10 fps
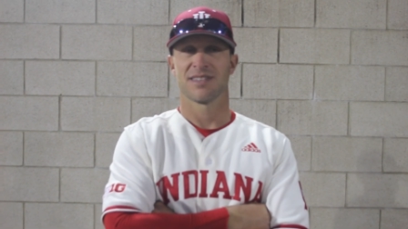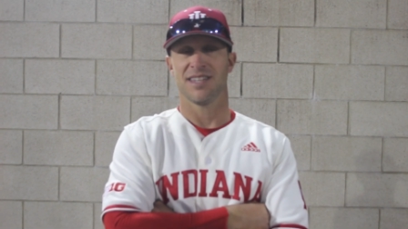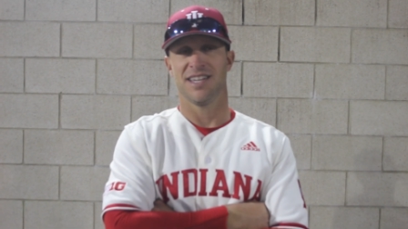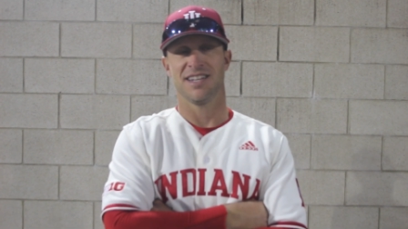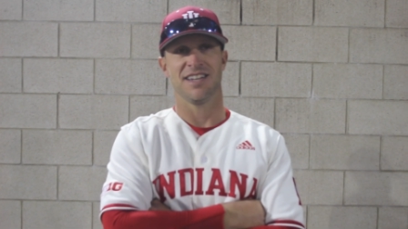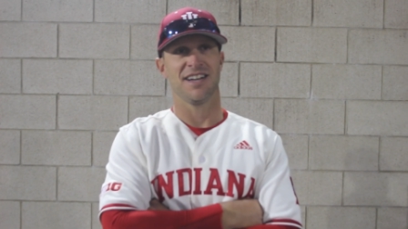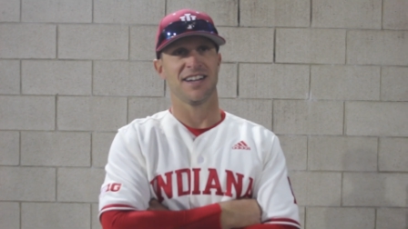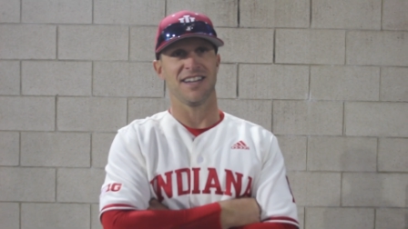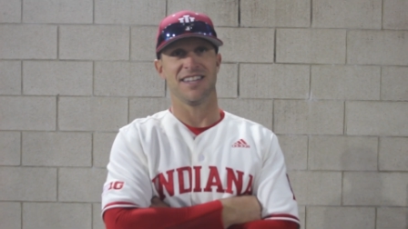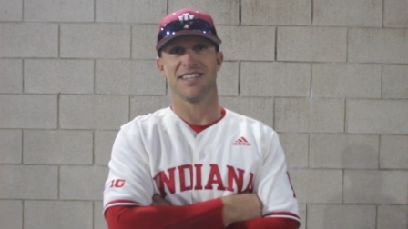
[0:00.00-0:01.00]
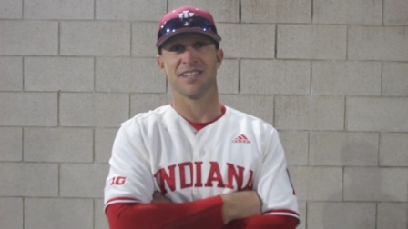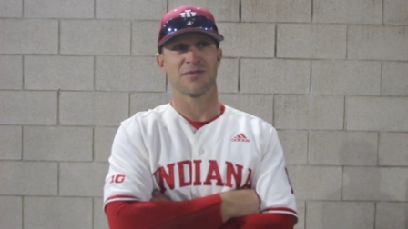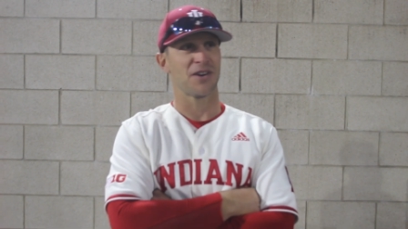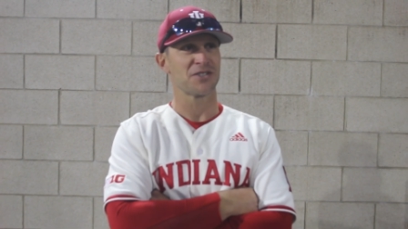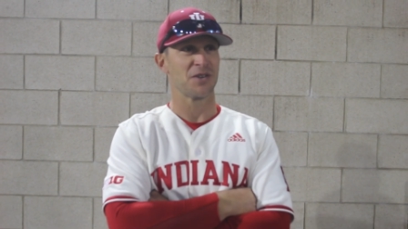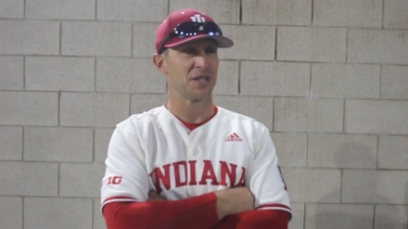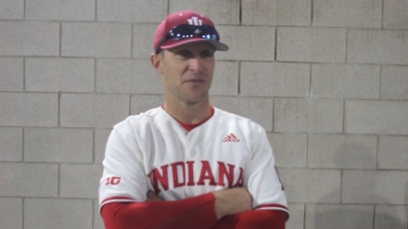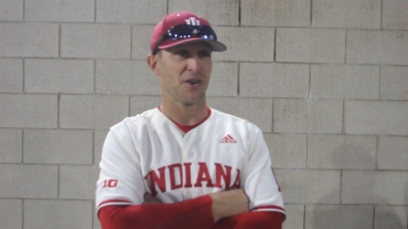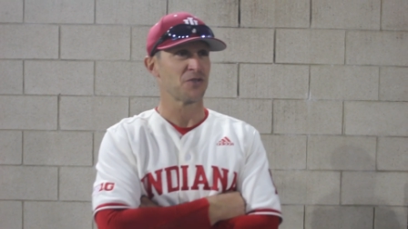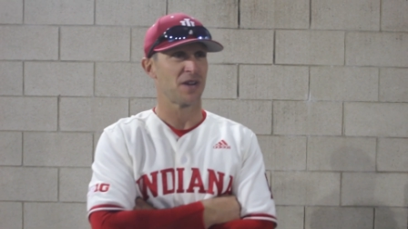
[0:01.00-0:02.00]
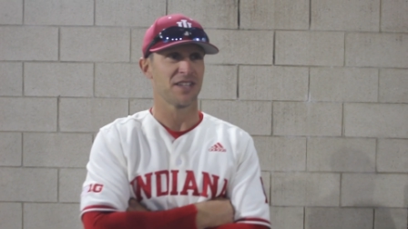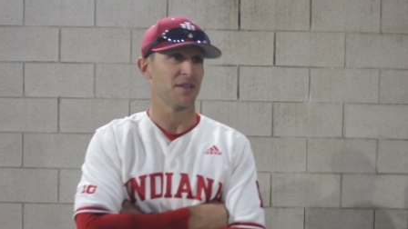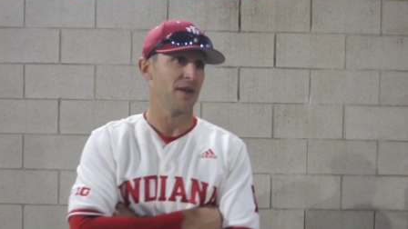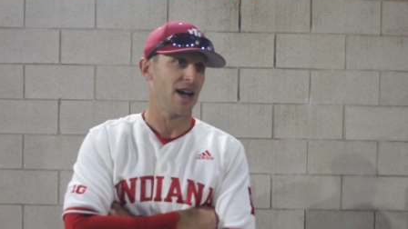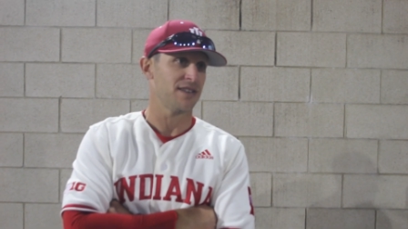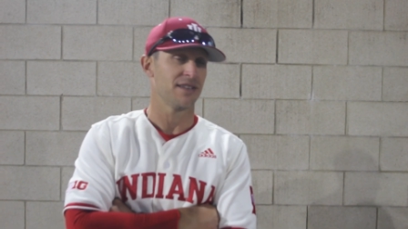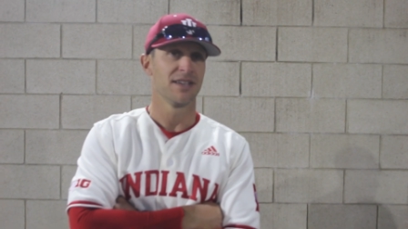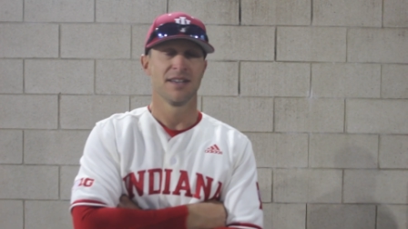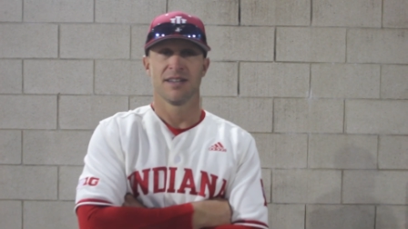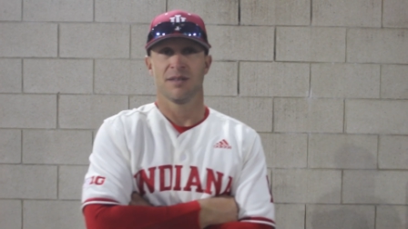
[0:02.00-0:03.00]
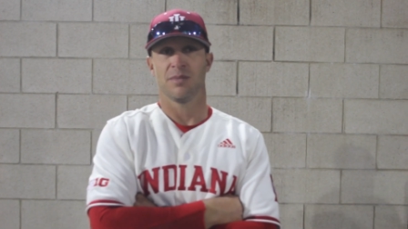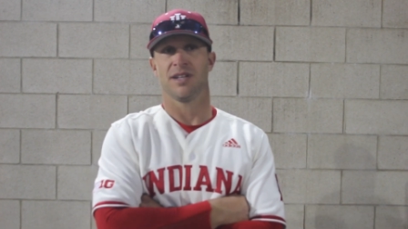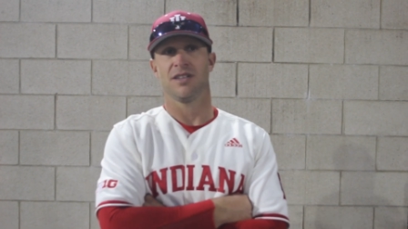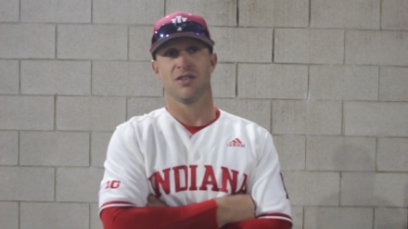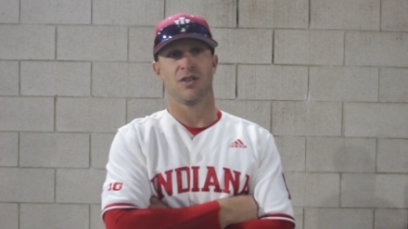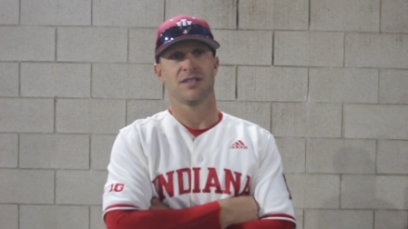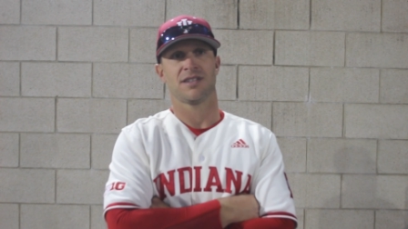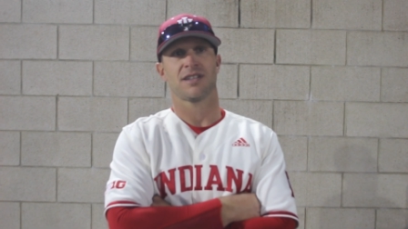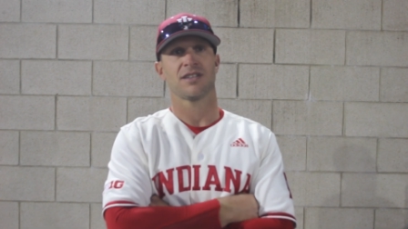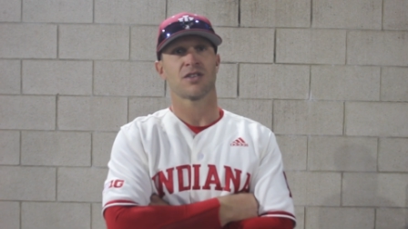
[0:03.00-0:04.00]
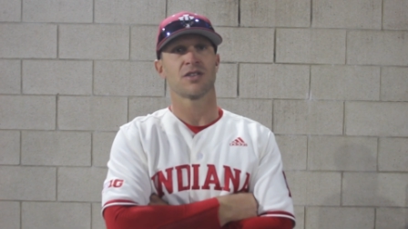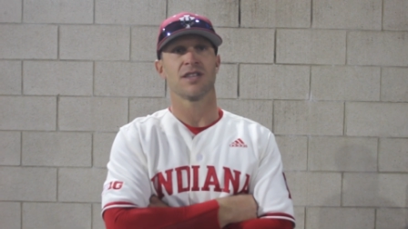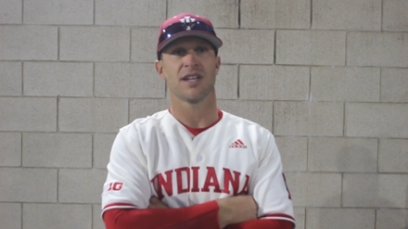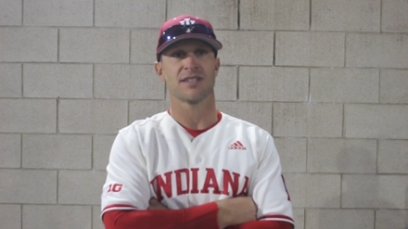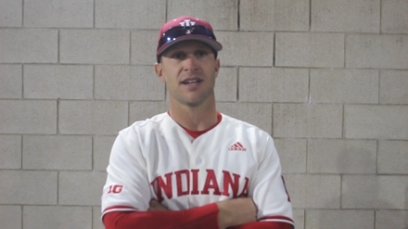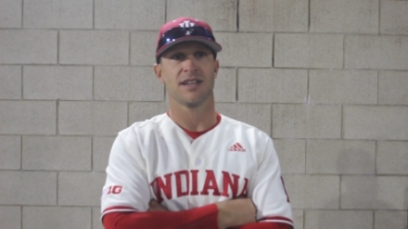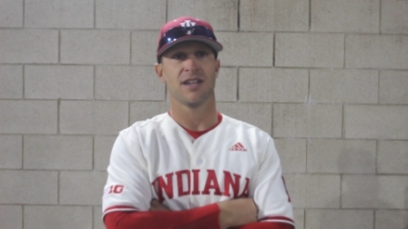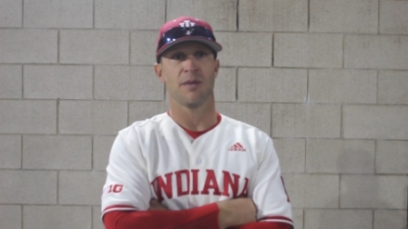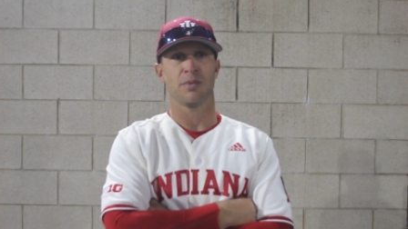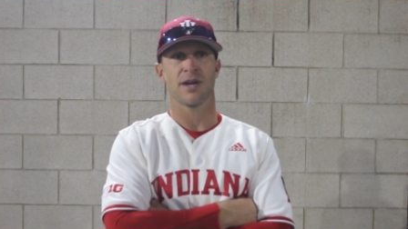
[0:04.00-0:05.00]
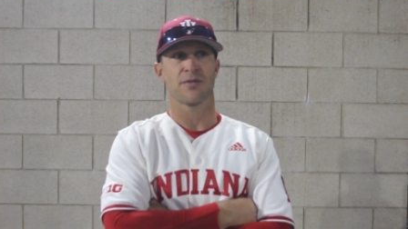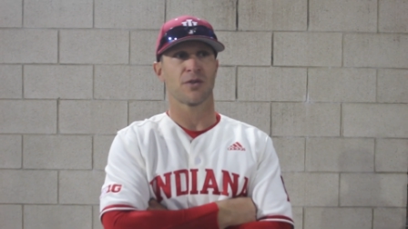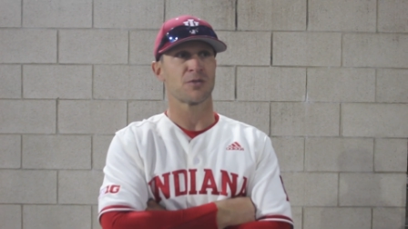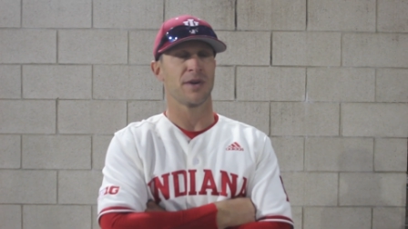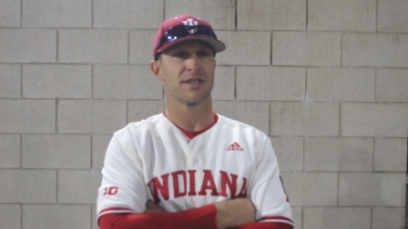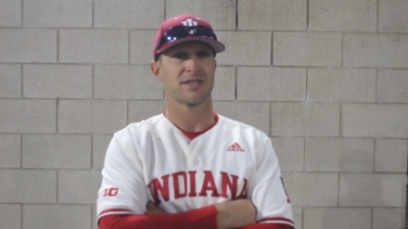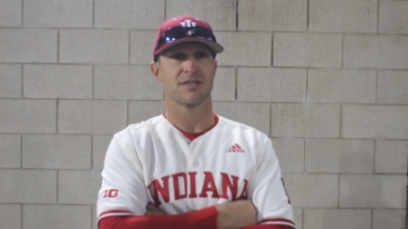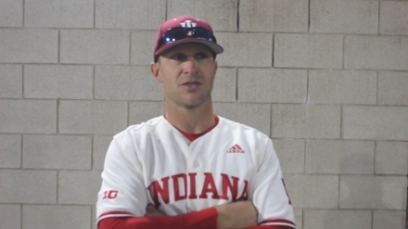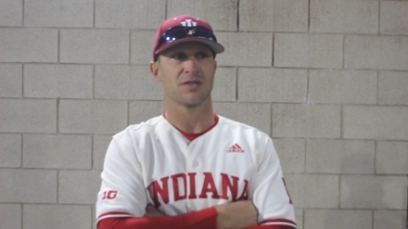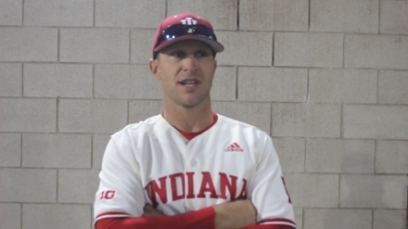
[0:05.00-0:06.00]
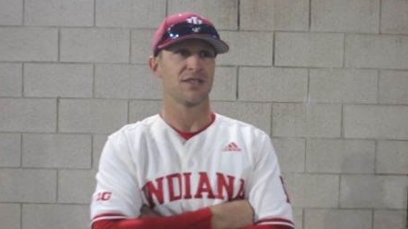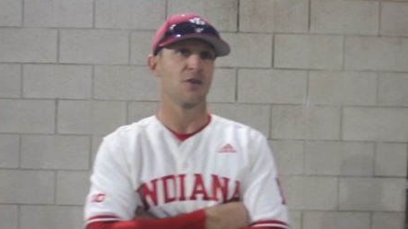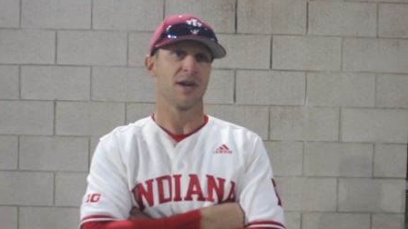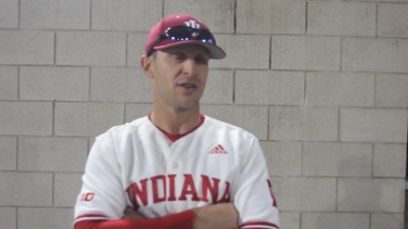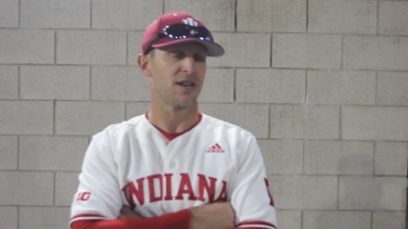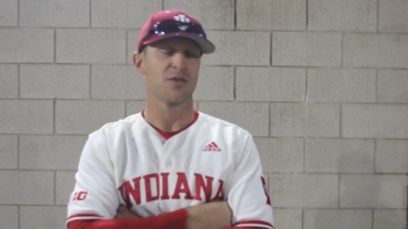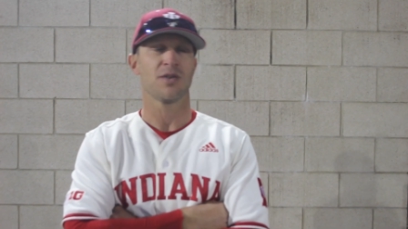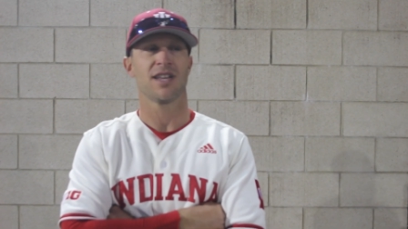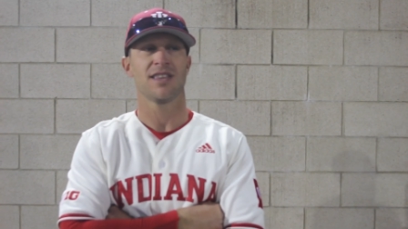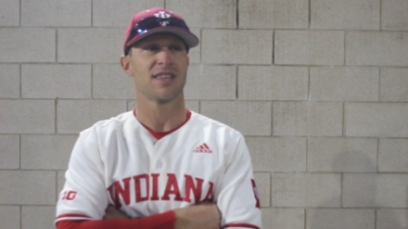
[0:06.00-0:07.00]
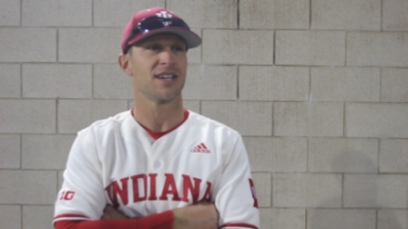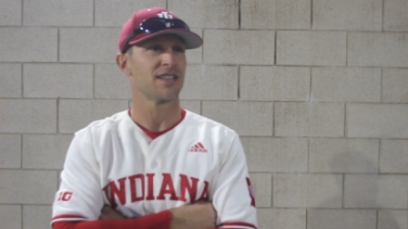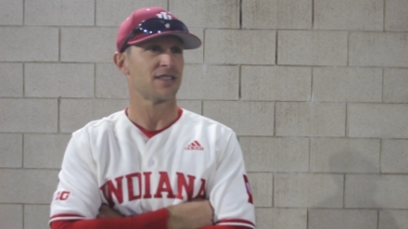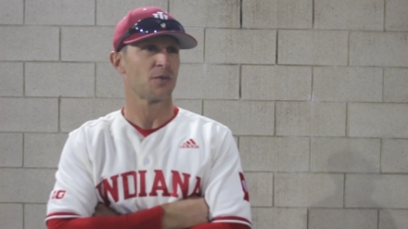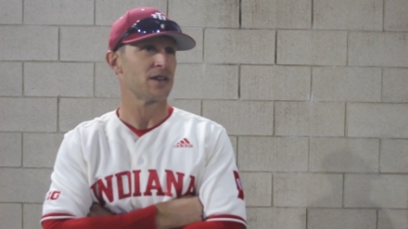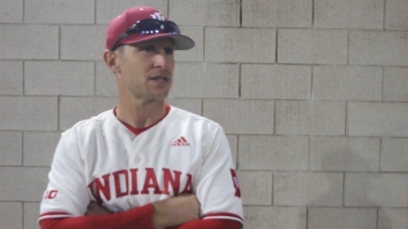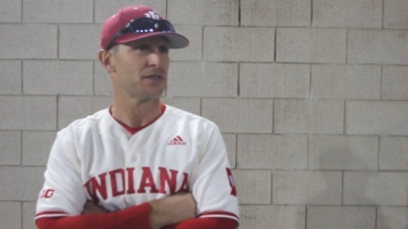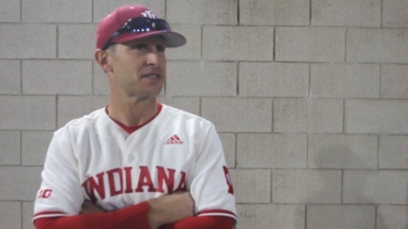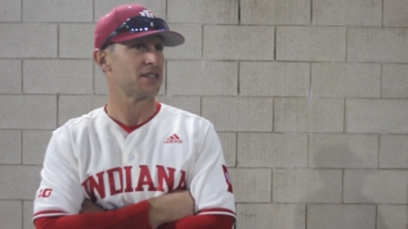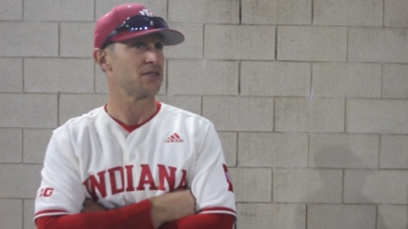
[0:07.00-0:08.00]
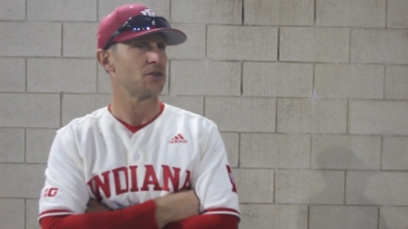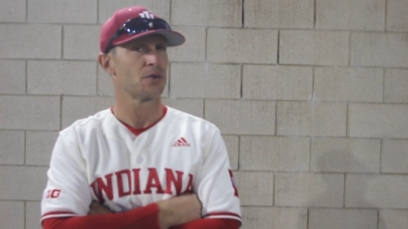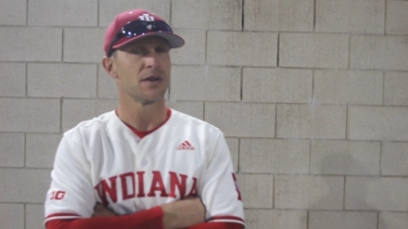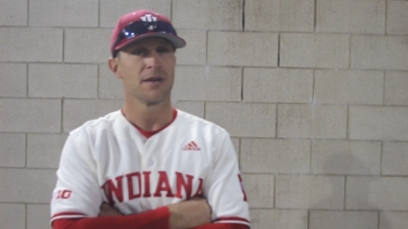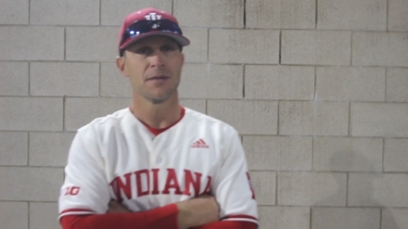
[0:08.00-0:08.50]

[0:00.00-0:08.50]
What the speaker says: And he gets frustrated, he'd get frustrated and get mad. But, you know, it's like the good thing is I played first base. And so it's like, no, man, you're not doing anything that the rest of us didn't do.